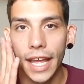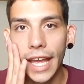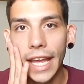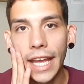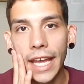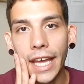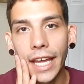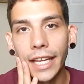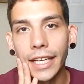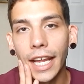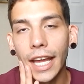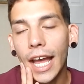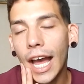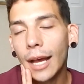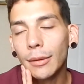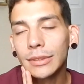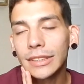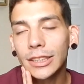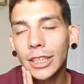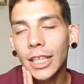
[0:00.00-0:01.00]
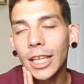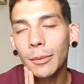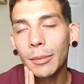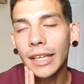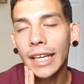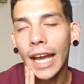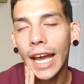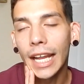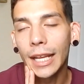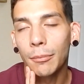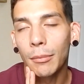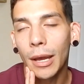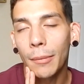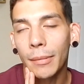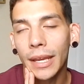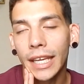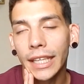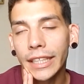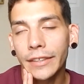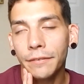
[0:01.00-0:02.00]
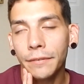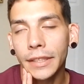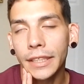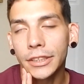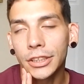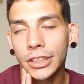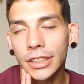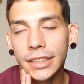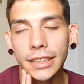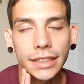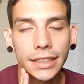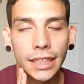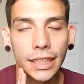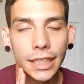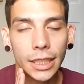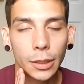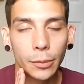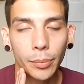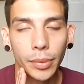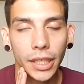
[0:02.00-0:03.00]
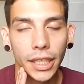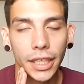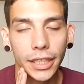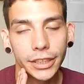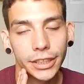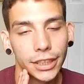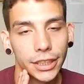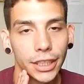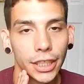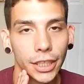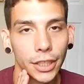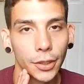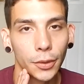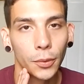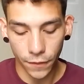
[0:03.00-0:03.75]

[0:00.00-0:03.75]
And I'm still gonna be hiding my manly features a little bit, you know.